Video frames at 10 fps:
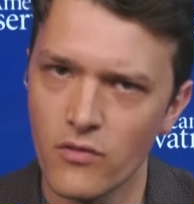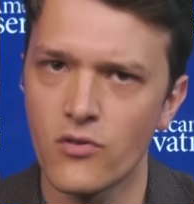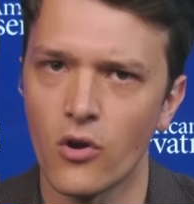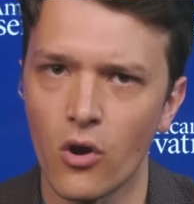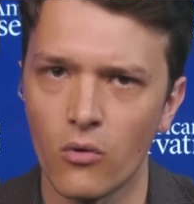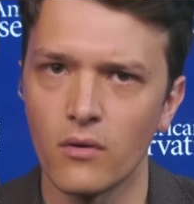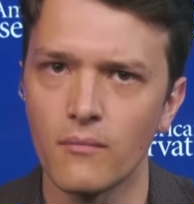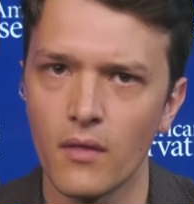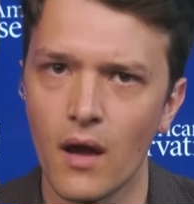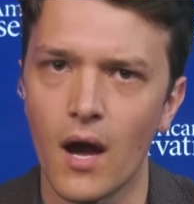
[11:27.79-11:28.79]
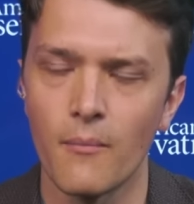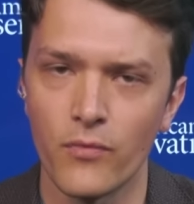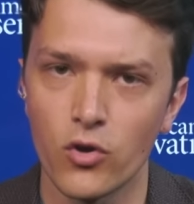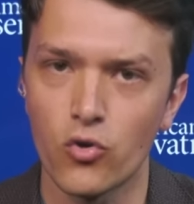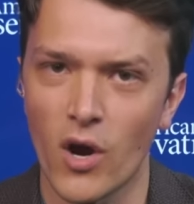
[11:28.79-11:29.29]
so-called um,
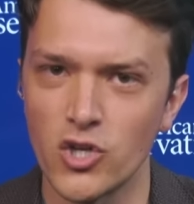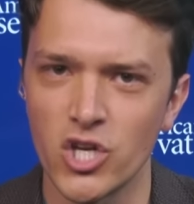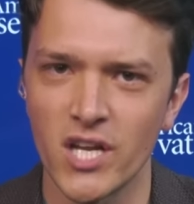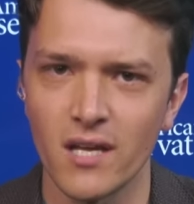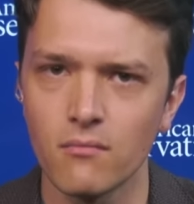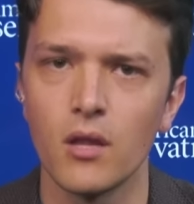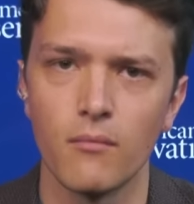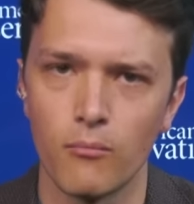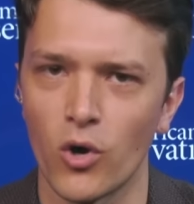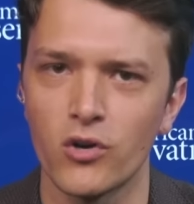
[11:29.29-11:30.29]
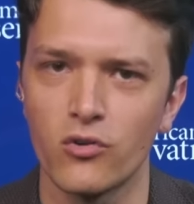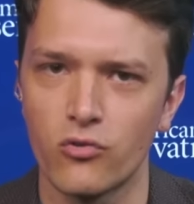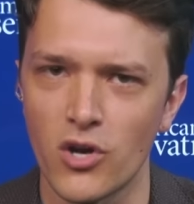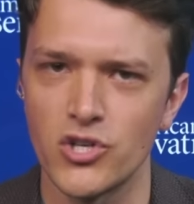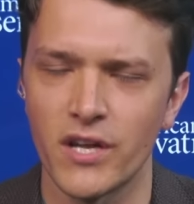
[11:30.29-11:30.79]
crunchy, more
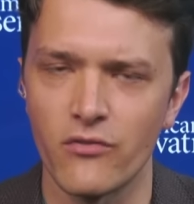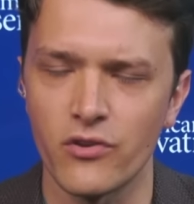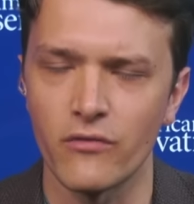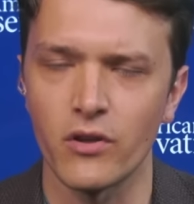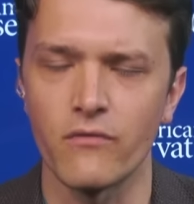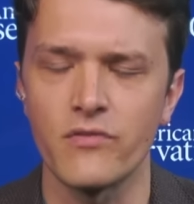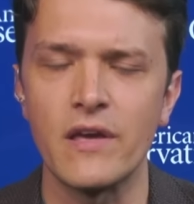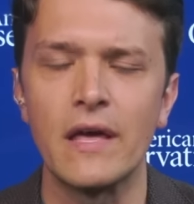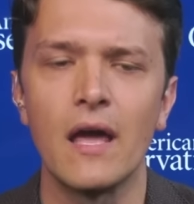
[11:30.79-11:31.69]
crunchy conservatives,